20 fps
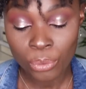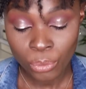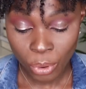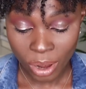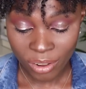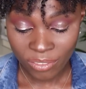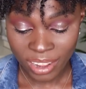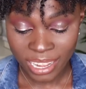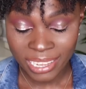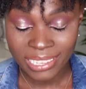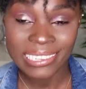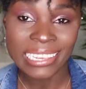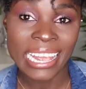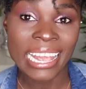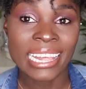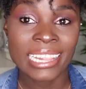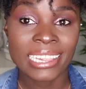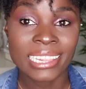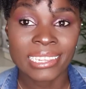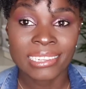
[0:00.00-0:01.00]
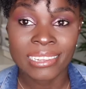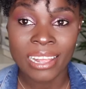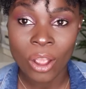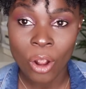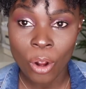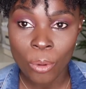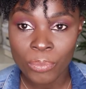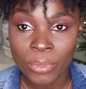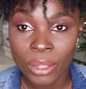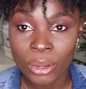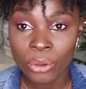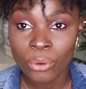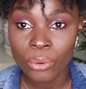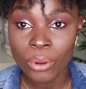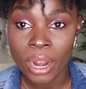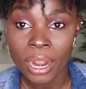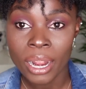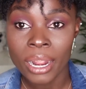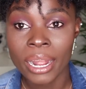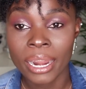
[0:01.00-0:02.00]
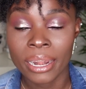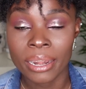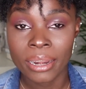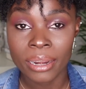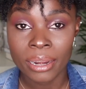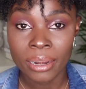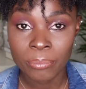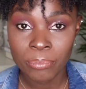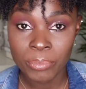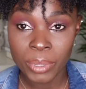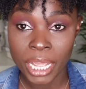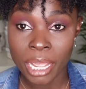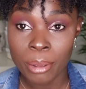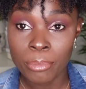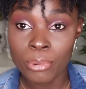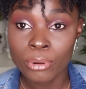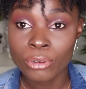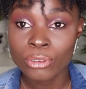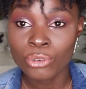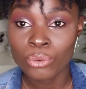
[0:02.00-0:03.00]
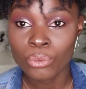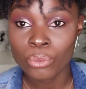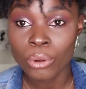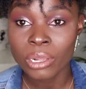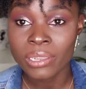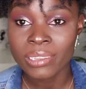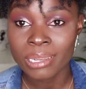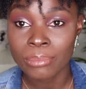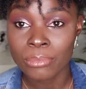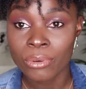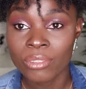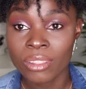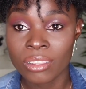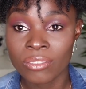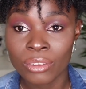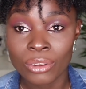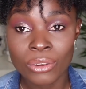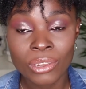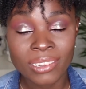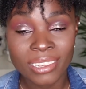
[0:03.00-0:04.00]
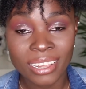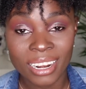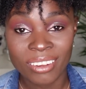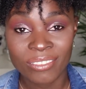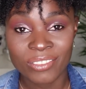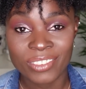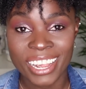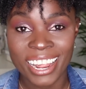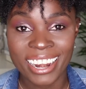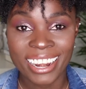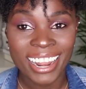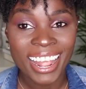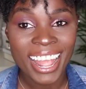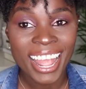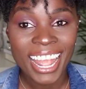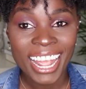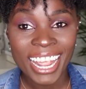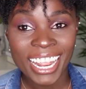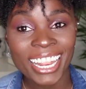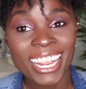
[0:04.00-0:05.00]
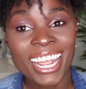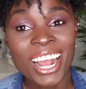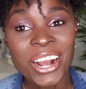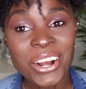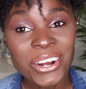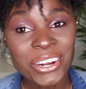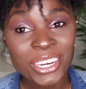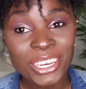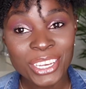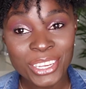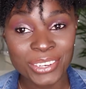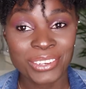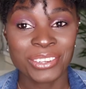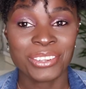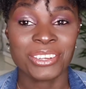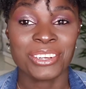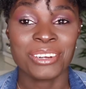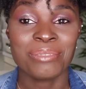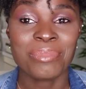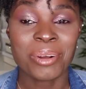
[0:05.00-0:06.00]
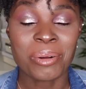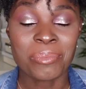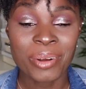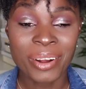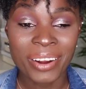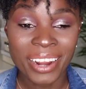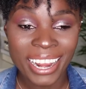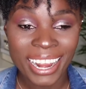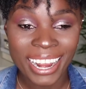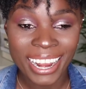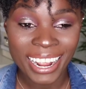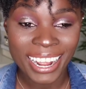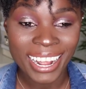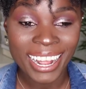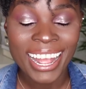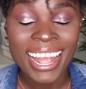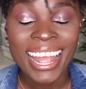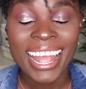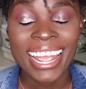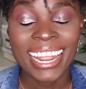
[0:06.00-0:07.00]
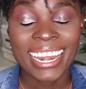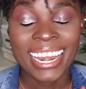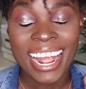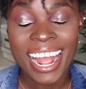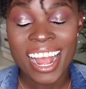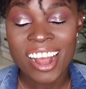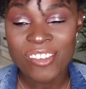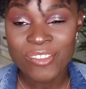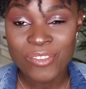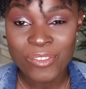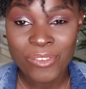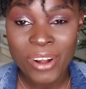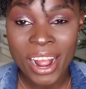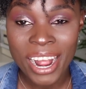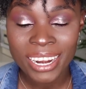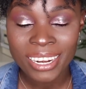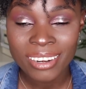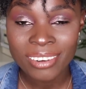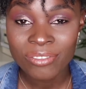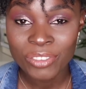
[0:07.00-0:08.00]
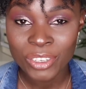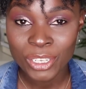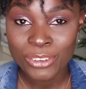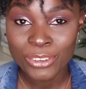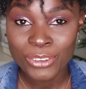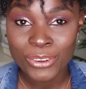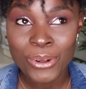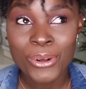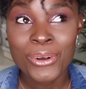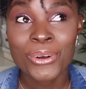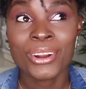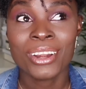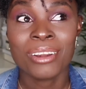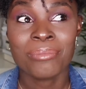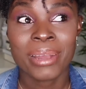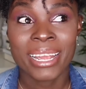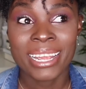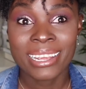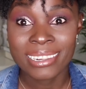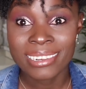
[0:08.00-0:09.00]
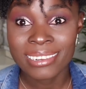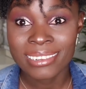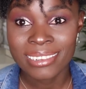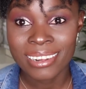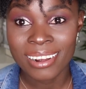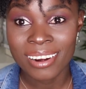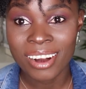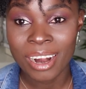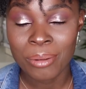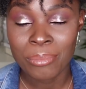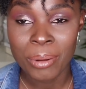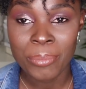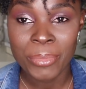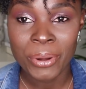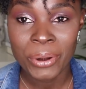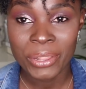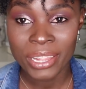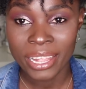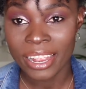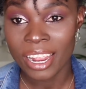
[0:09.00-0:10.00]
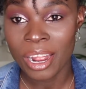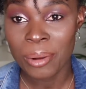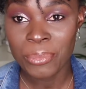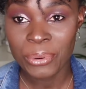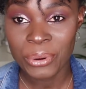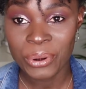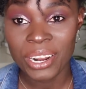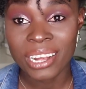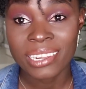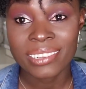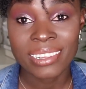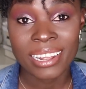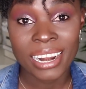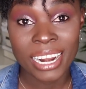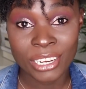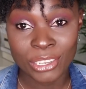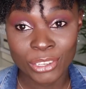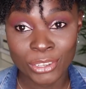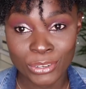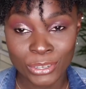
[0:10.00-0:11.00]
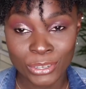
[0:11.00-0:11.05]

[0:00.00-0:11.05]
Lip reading: Whoever is saying this, I hope that you can be able to watch some of the videos that I've done here on YouTube about hair, and I have one video on my Instagram about the hair products that I do